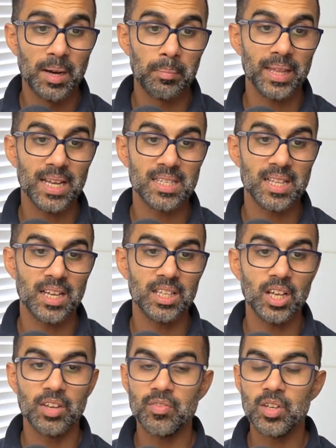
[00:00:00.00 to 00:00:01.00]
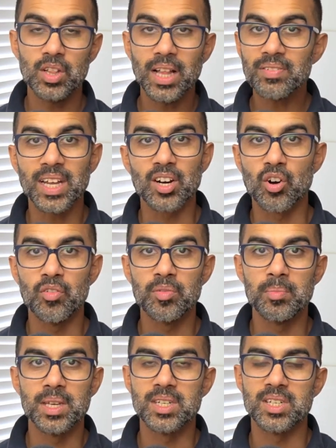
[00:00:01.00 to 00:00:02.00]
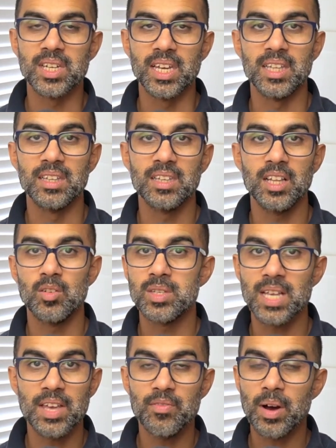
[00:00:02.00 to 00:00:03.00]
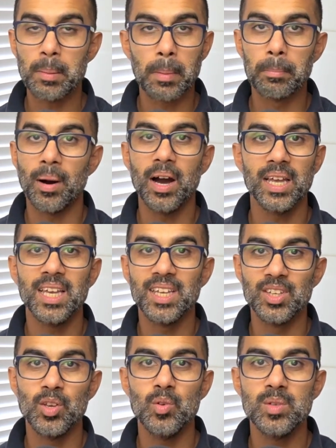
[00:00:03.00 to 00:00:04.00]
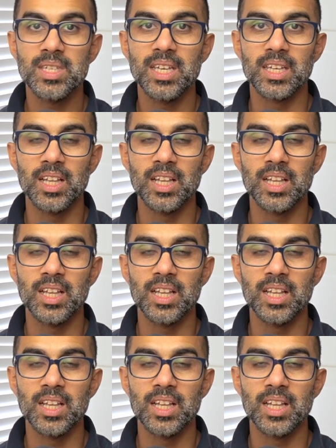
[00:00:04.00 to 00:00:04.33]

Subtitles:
But that's like, you know, if you love that coffee machine, you know, save up, buy it, use it.